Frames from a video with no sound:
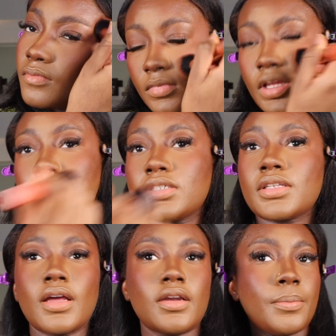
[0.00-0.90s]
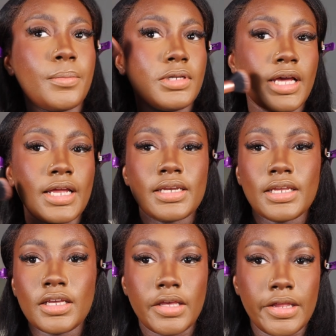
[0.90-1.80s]
And I just kind of blend
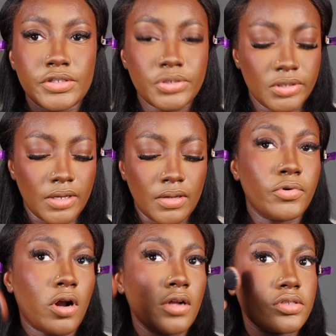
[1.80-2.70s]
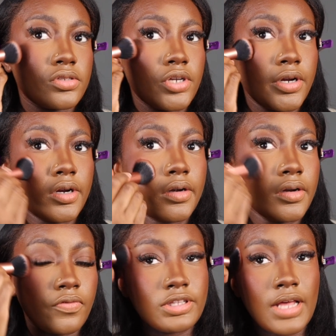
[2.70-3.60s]
it into the
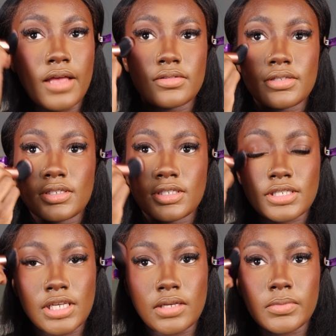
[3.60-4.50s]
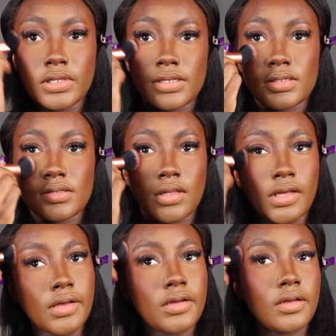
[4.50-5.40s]
bronzer for that seamless
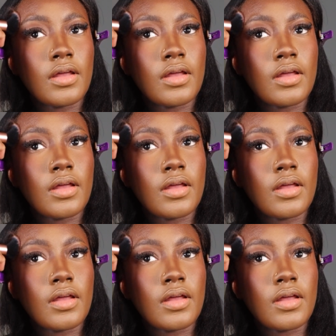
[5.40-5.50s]
look.